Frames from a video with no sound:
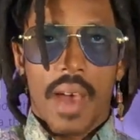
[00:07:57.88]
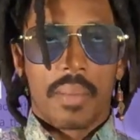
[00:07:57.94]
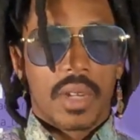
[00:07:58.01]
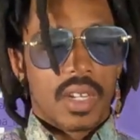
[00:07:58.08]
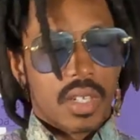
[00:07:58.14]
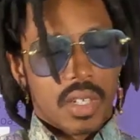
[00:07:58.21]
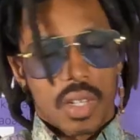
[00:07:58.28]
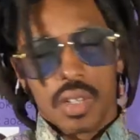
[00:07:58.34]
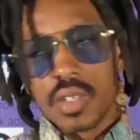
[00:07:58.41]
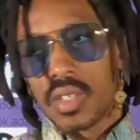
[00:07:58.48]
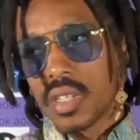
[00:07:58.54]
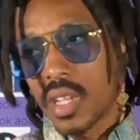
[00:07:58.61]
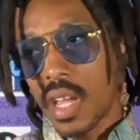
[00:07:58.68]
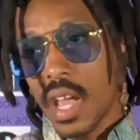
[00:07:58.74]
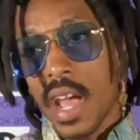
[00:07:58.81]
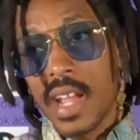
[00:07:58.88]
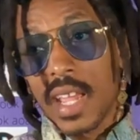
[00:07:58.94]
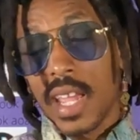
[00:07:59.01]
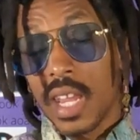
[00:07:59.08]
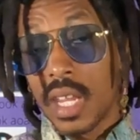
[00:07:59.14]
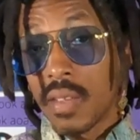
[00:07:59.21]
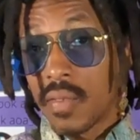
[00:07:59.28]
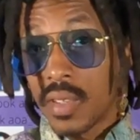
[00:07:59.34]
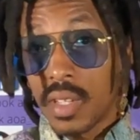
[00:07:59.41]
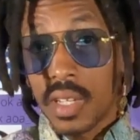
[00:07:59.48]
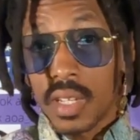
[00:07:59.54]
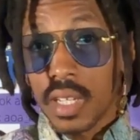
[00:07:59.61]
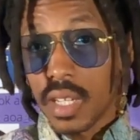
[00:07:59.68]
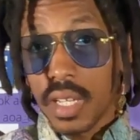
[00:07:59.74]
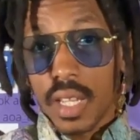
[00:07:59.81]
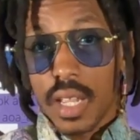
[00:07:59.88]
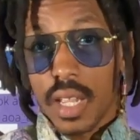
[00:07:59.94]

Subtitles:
How many shows? I can't even